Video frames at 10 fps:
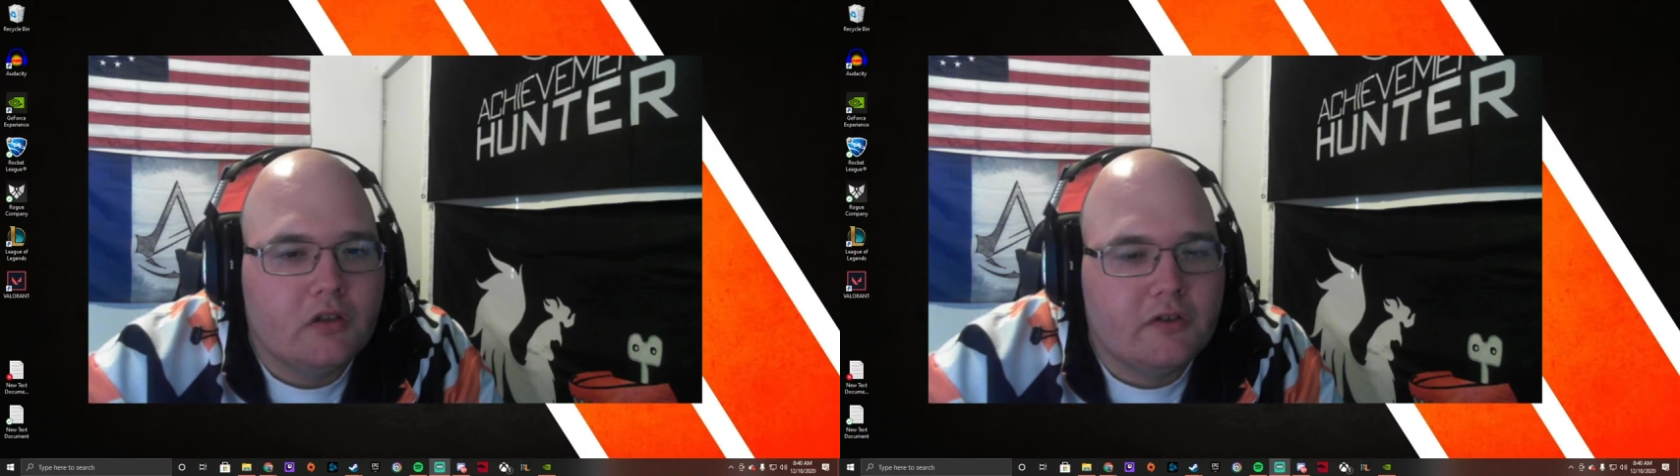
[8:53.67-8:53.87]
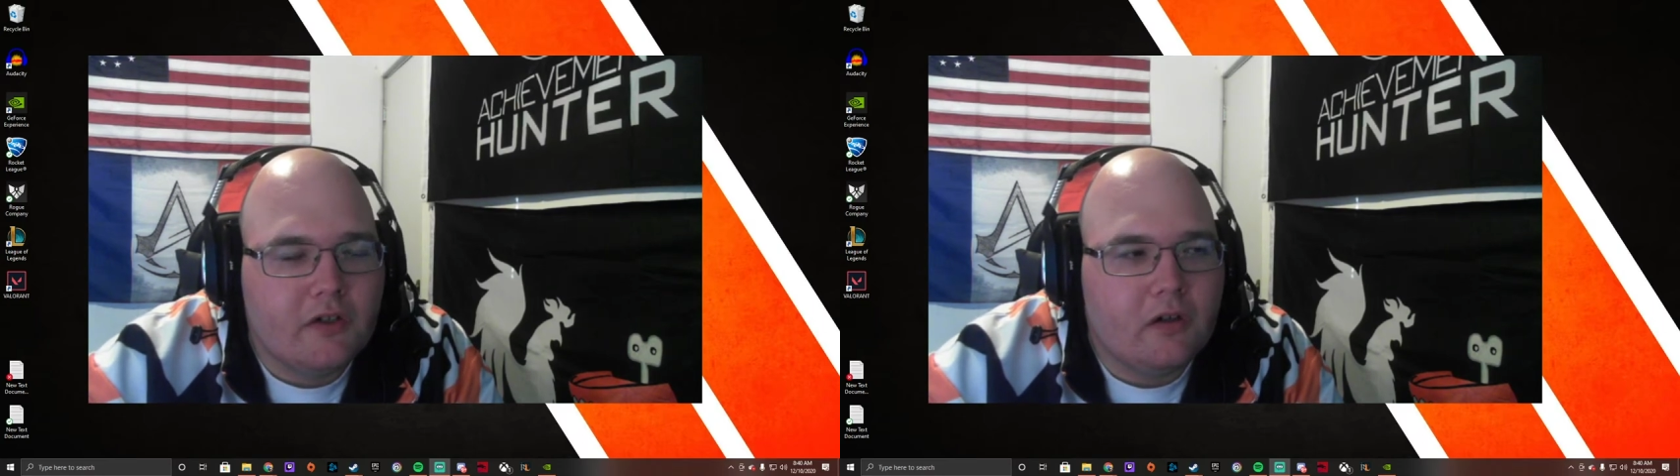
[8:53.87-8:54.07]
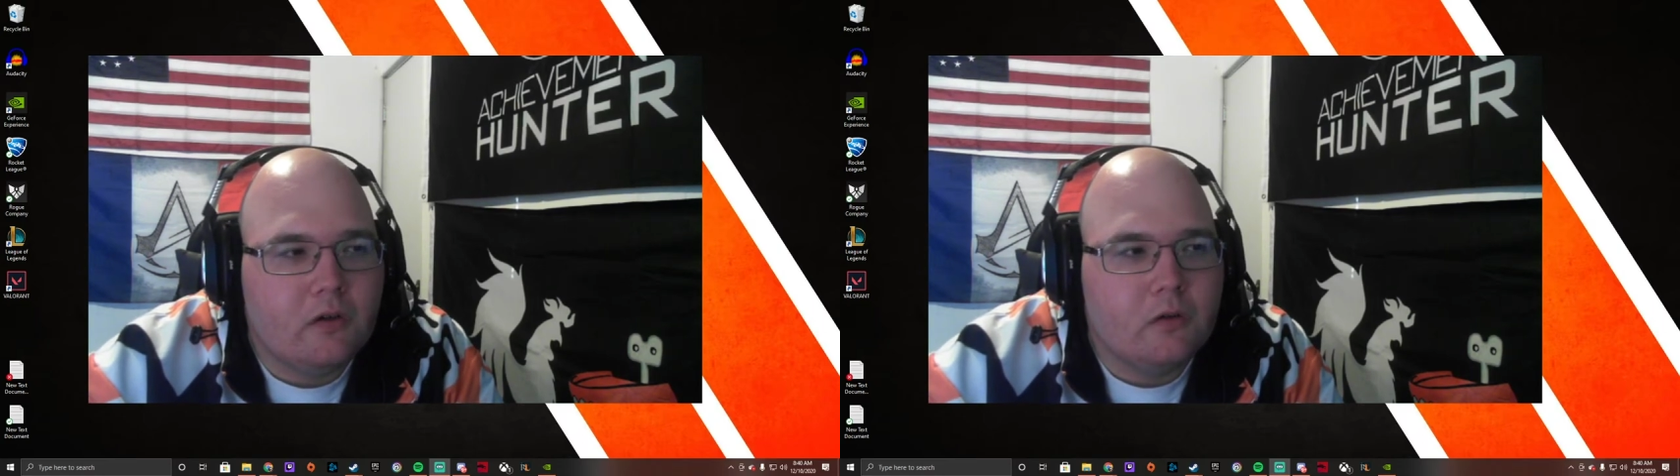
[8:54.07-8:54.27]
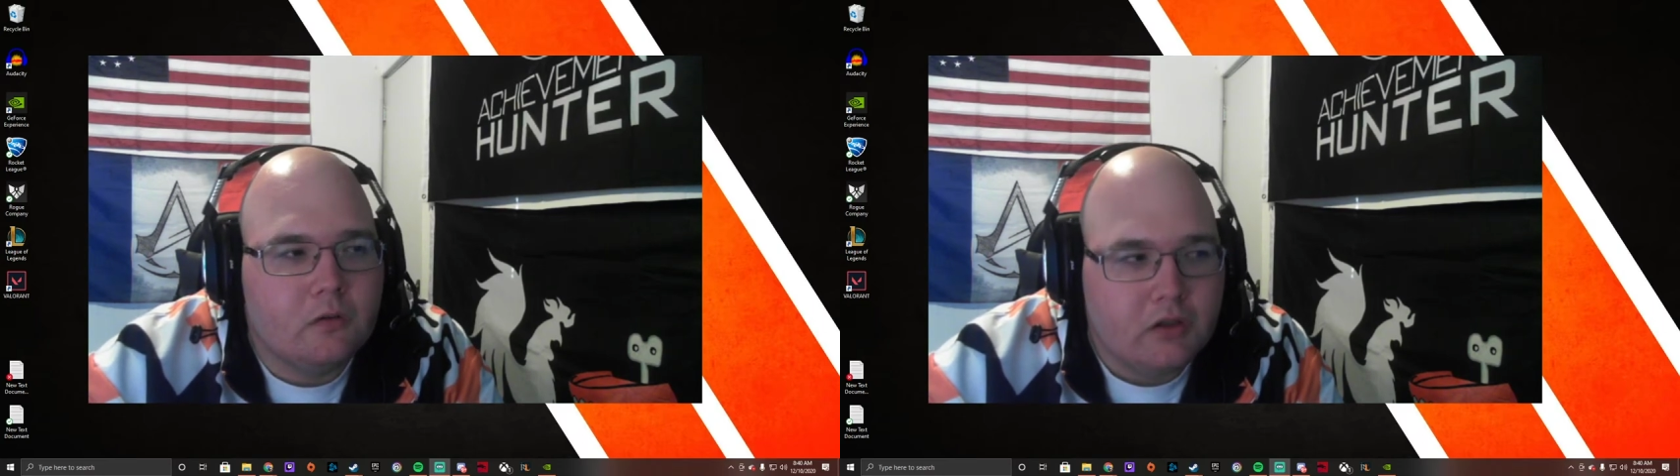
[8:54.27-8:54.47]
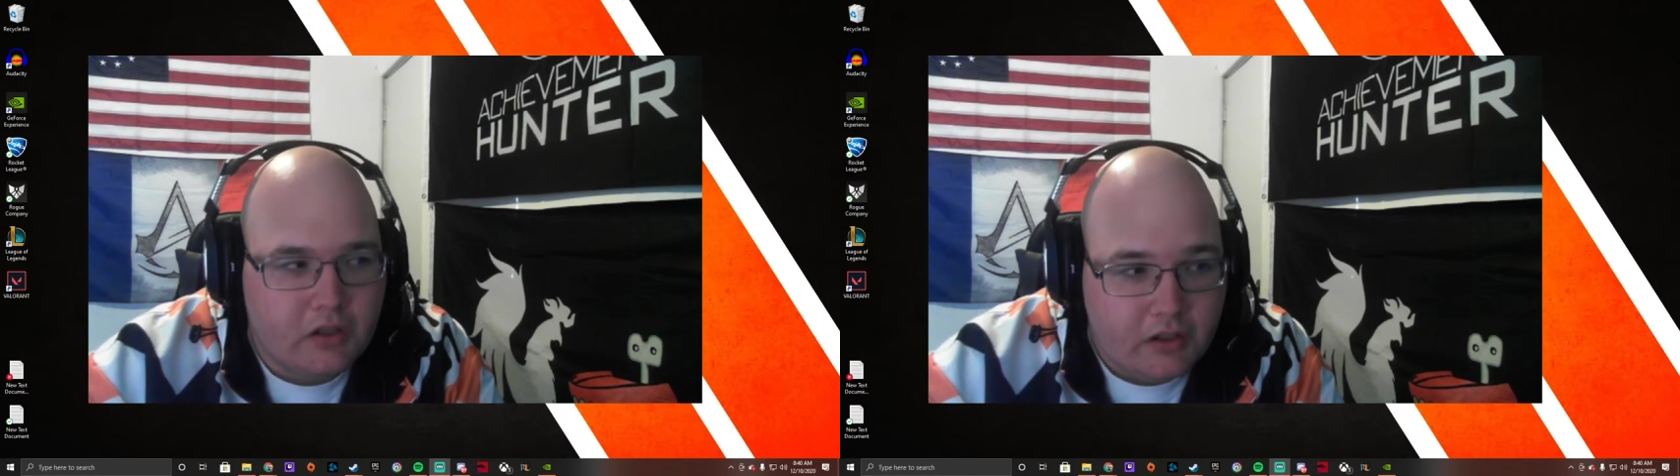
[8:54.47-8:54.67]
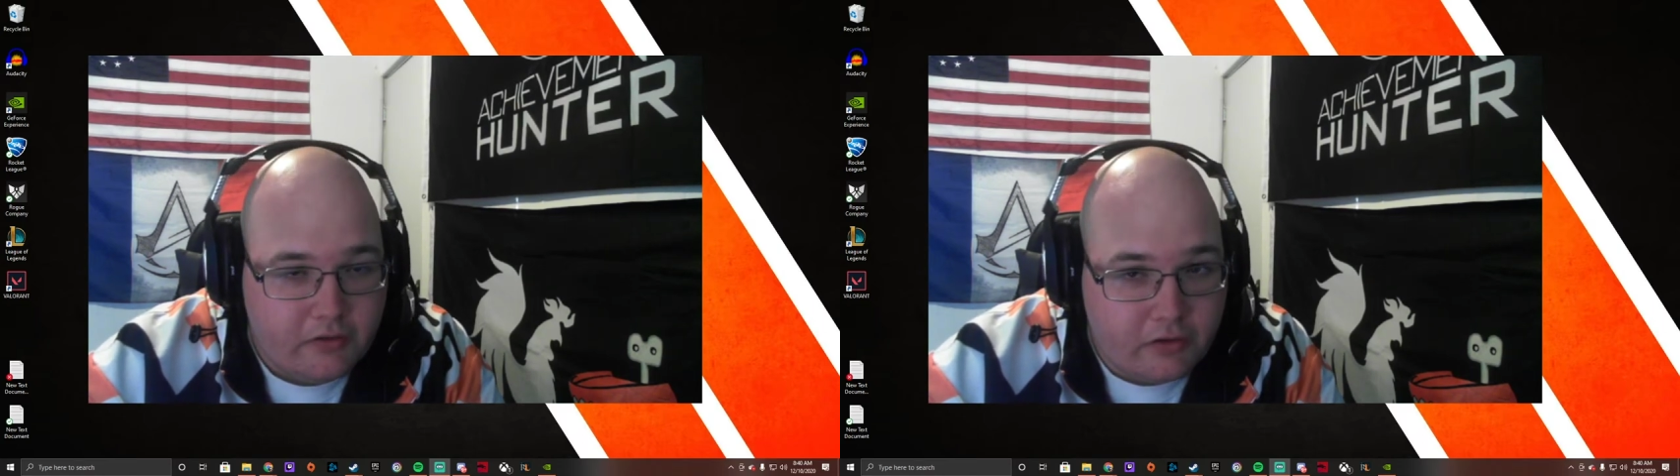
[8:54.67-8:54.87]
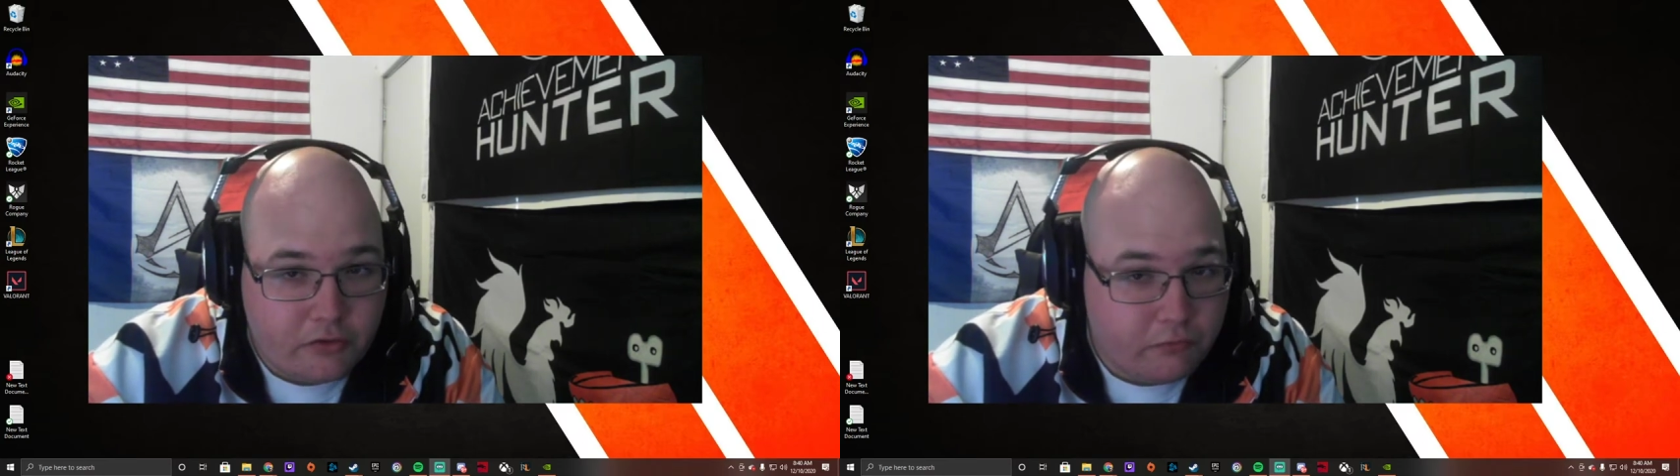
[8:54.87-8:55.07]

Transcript: So there's